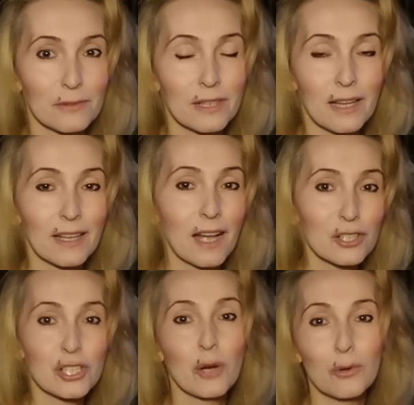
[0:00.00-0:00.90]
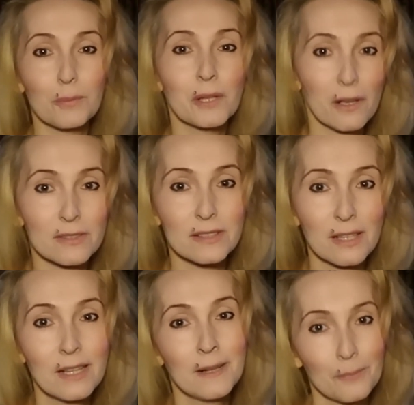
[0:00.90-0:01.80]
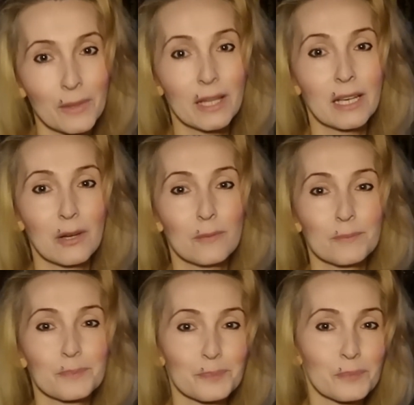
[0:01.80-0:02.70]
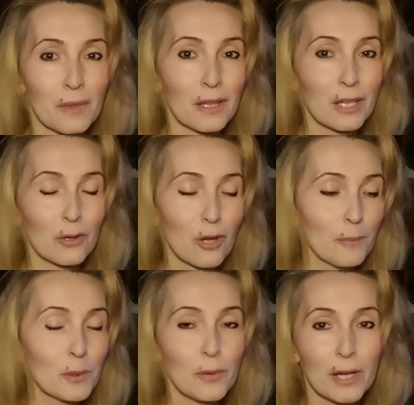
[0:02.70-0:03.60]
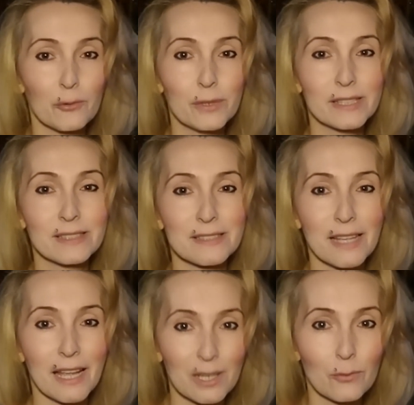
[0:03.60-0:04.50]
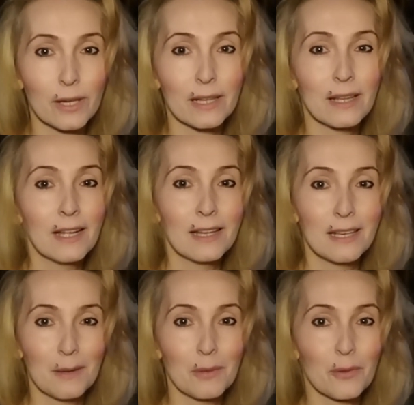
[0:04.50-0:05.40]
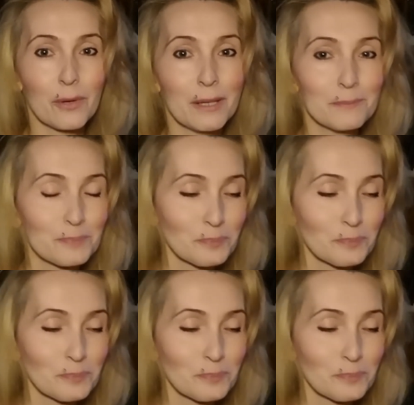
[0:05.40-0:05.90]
And I can't show it because, you know, you know, copyright reasons anyway. Number 3,